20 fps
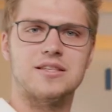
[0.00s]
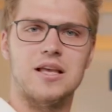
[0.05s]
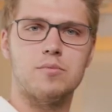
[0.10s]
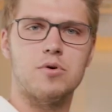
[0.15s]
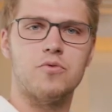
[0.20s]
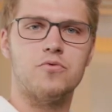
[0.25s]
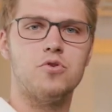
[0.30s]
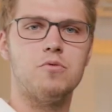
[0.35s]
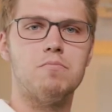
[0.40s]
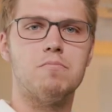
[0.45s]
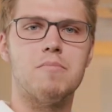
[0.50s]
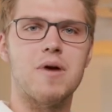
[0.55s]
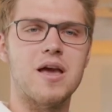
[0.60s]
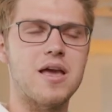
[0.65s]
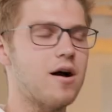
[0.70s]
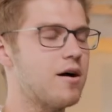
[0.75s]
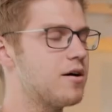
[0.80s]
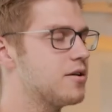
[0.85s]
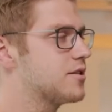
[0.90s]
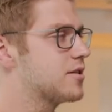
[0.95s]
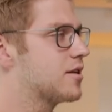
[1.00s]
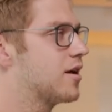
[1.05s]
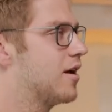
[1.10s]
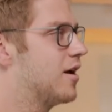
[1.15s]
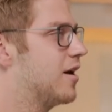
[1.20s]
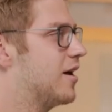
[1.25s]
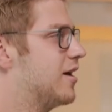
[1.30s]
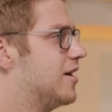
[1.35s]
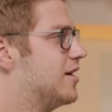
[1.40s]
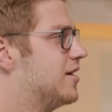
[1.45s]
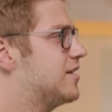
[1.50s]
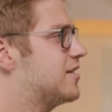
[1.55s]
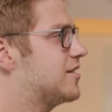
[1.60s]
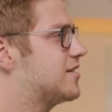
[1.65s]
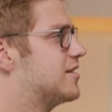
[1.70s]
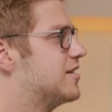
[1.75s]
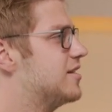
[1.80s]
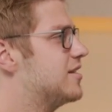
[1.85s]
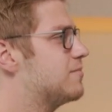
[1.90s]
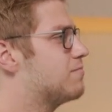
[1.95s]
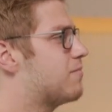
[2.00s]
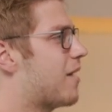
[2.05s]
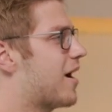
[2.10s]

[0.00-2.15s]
some of you may ask, is this